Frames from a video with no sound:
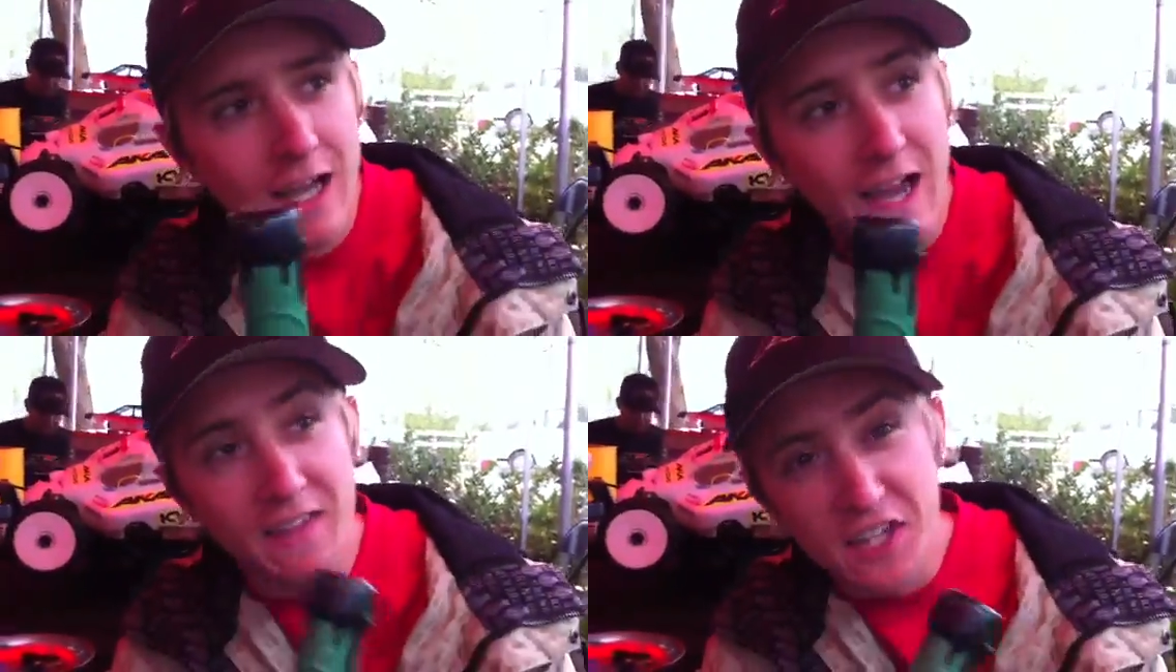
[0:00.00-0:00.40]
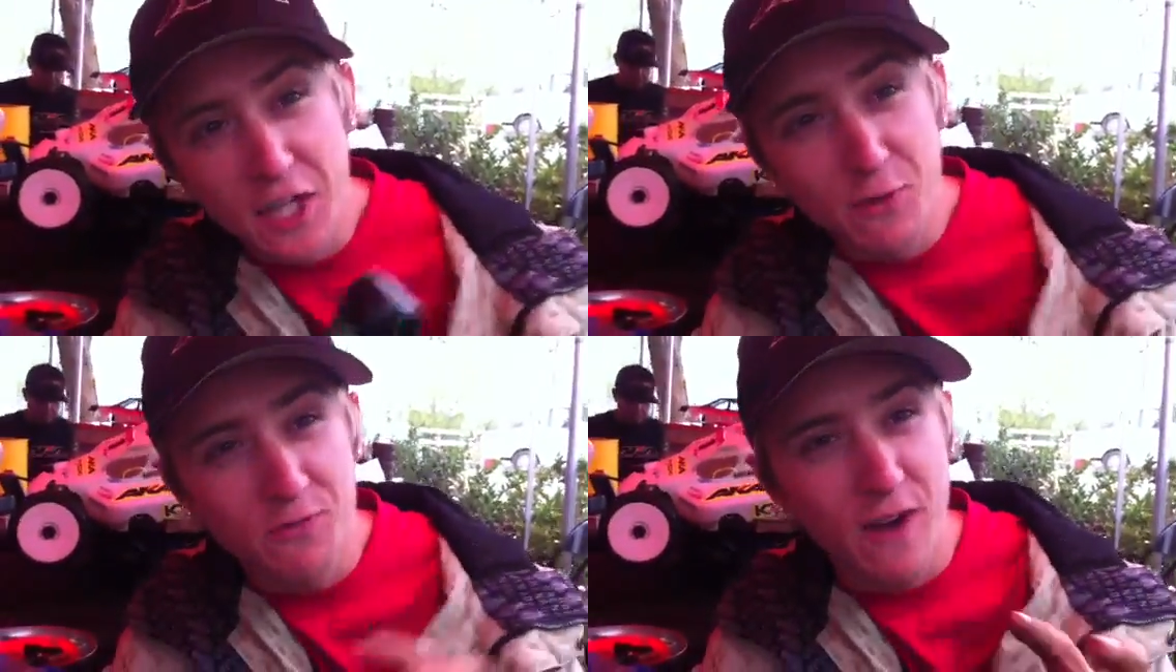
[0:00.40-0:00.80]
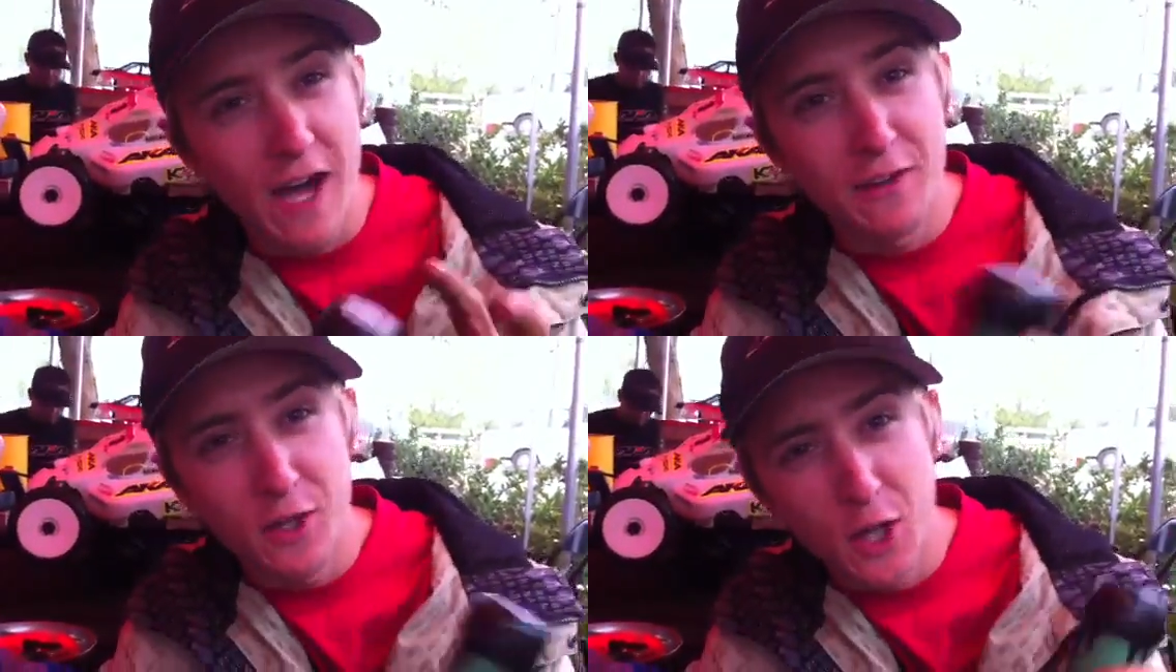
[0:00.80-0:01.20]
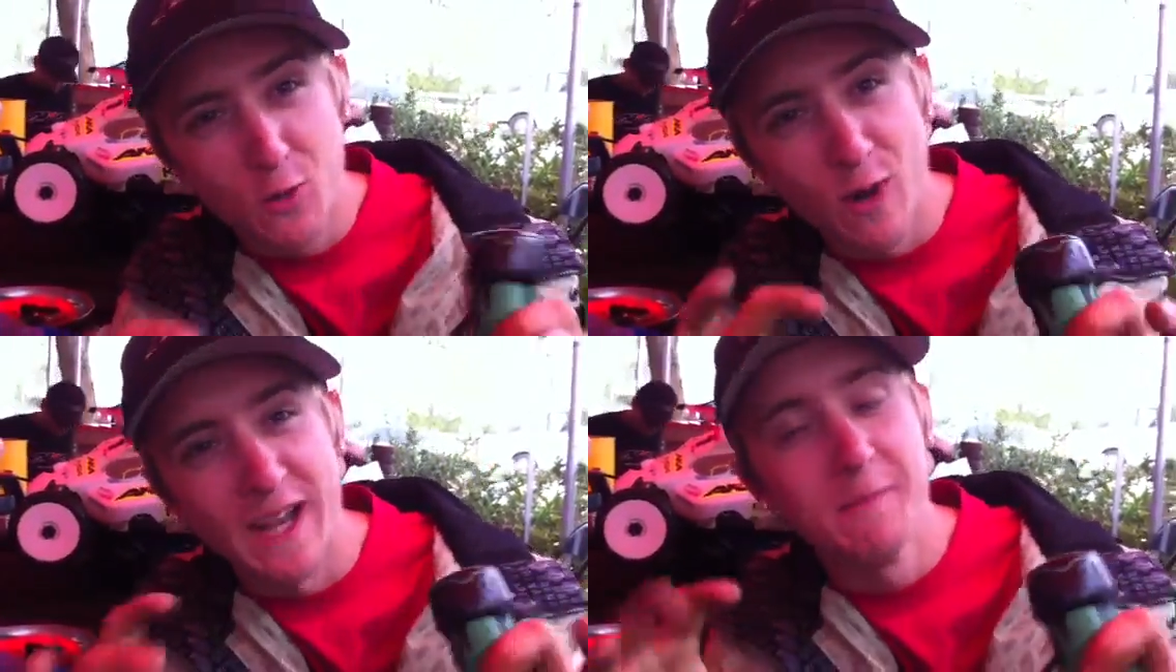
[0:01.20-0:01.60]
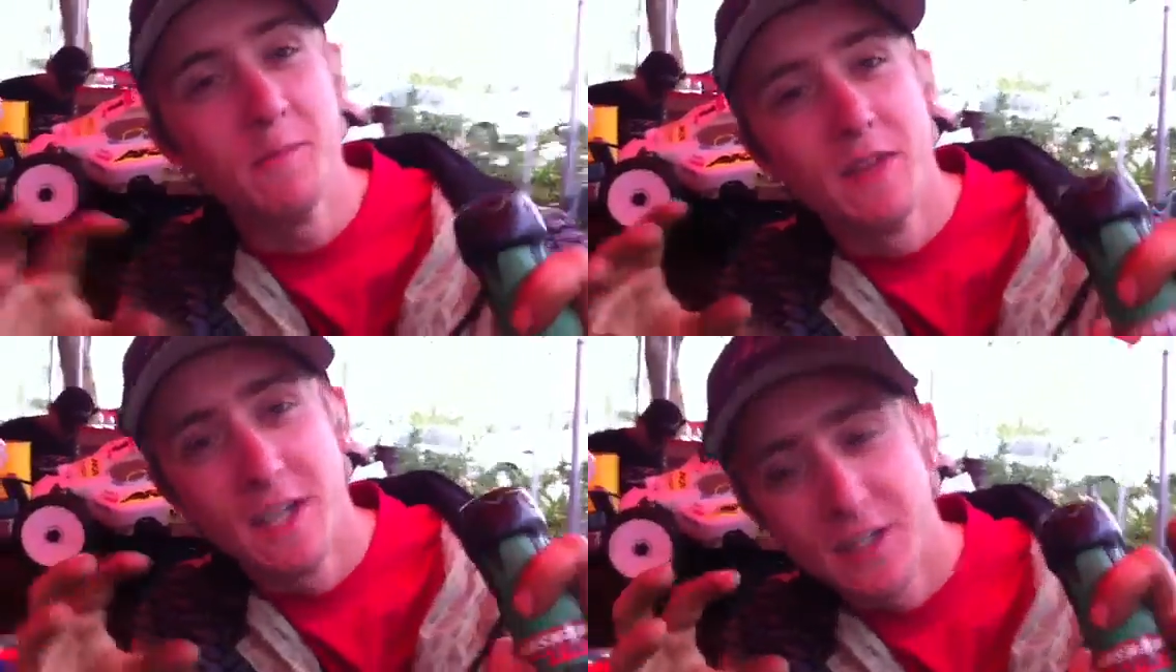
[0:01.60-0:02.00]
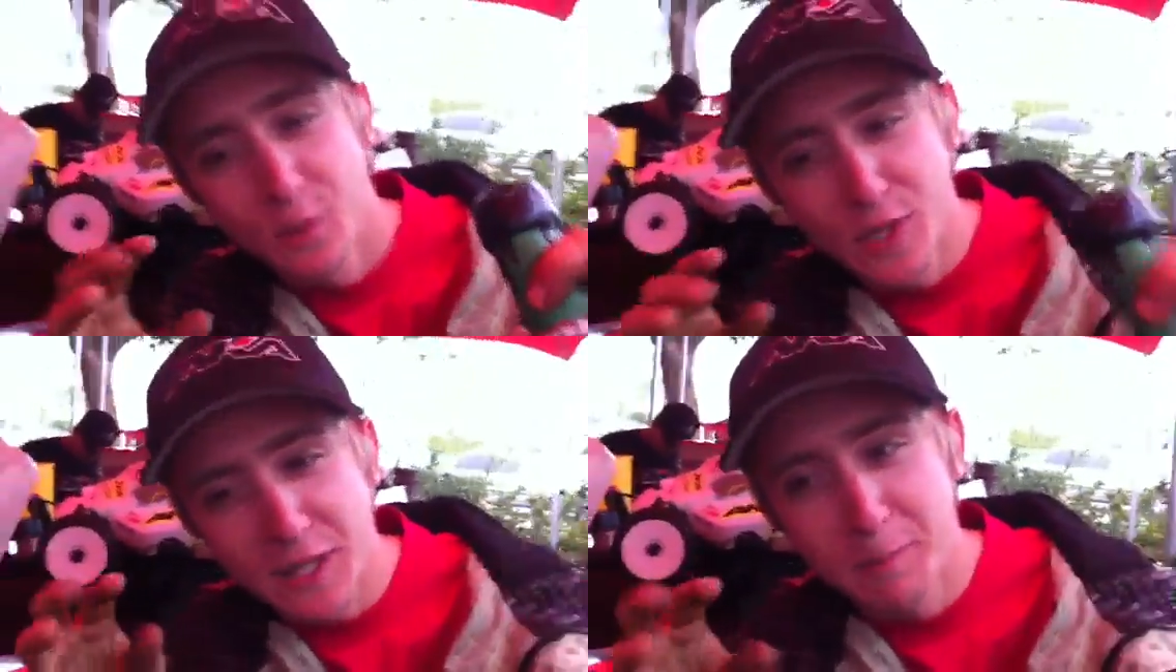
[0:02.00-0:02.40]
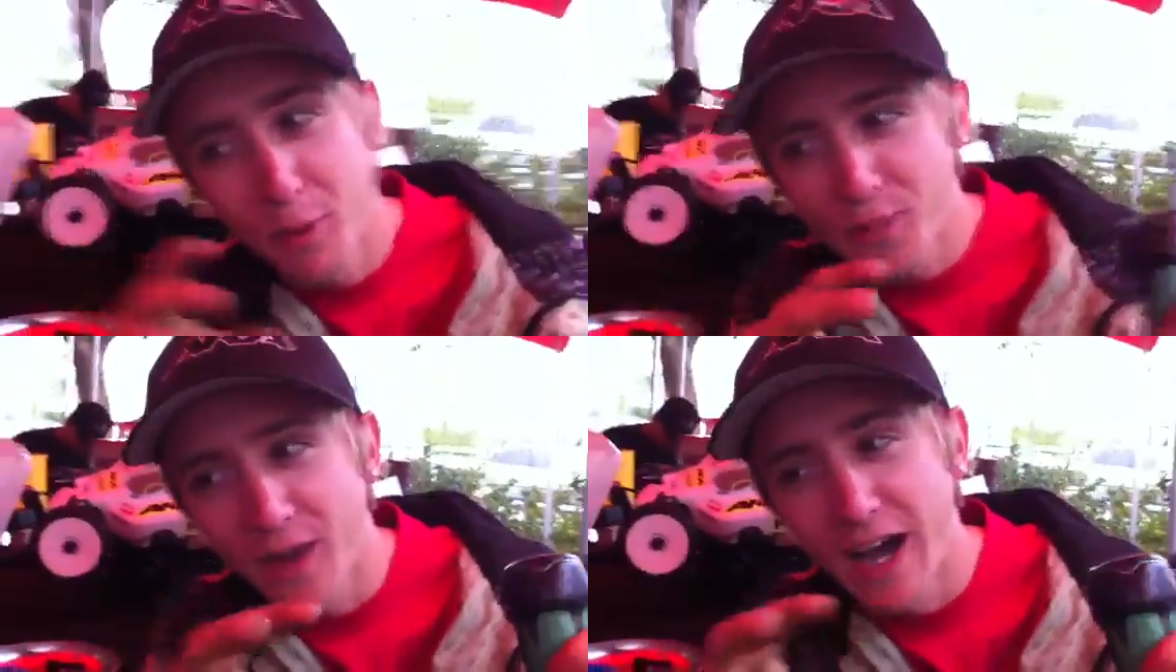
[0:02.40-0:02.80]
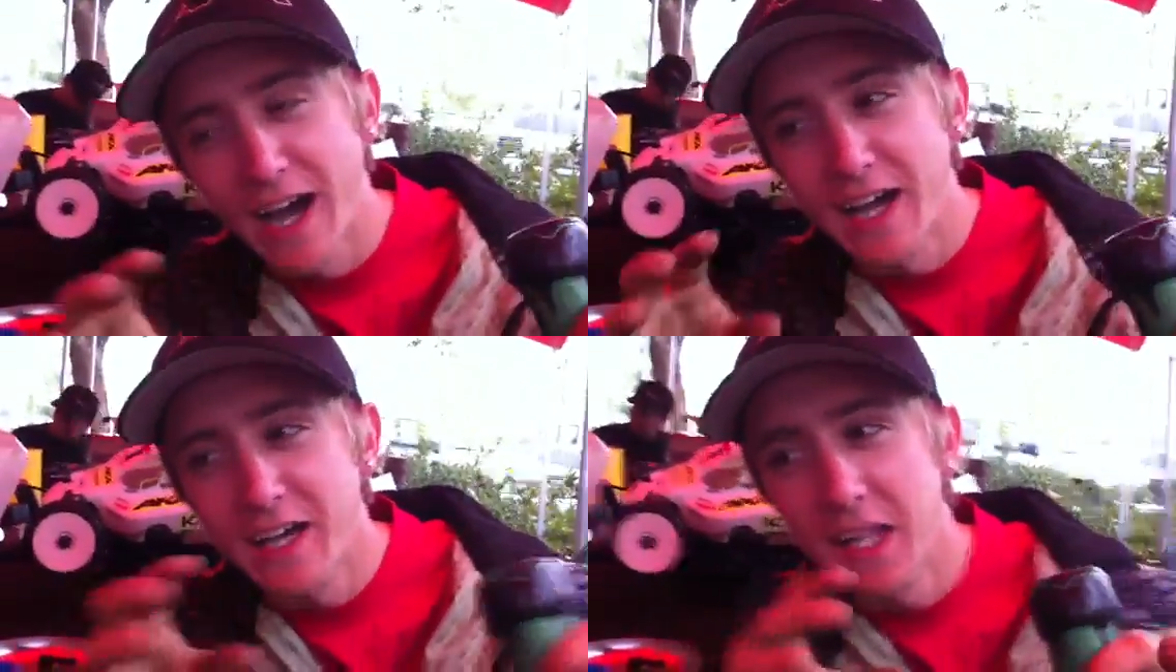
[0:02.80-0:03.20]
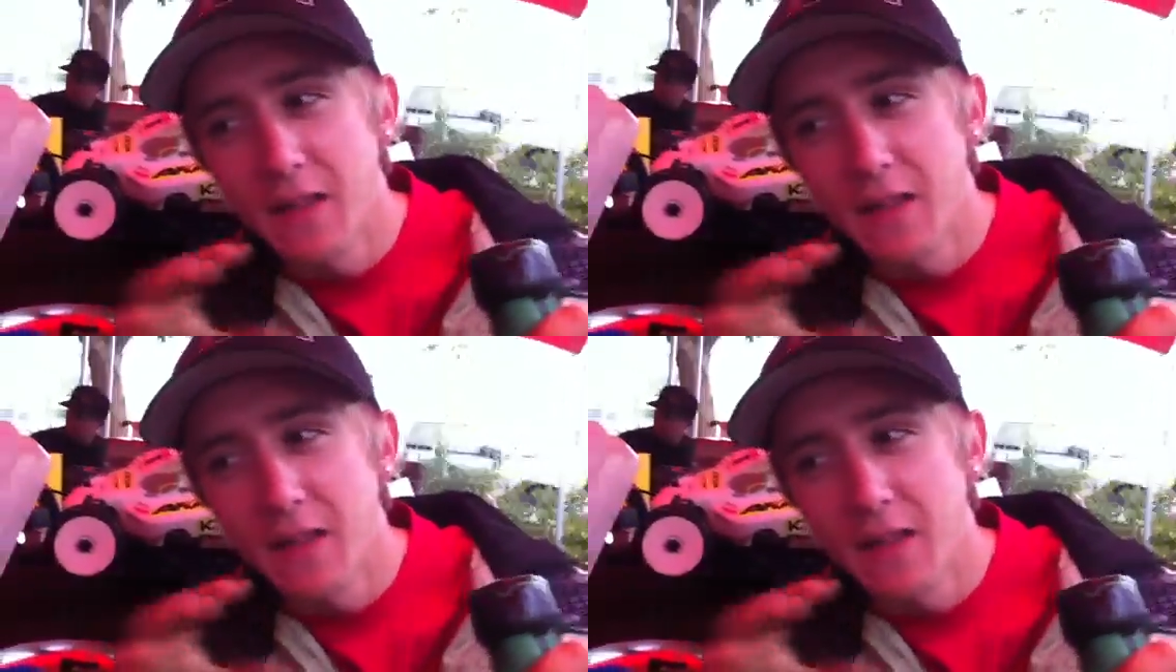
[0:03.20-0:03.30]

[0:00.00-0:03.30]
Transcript: And the new fat, the new rim, we can put the,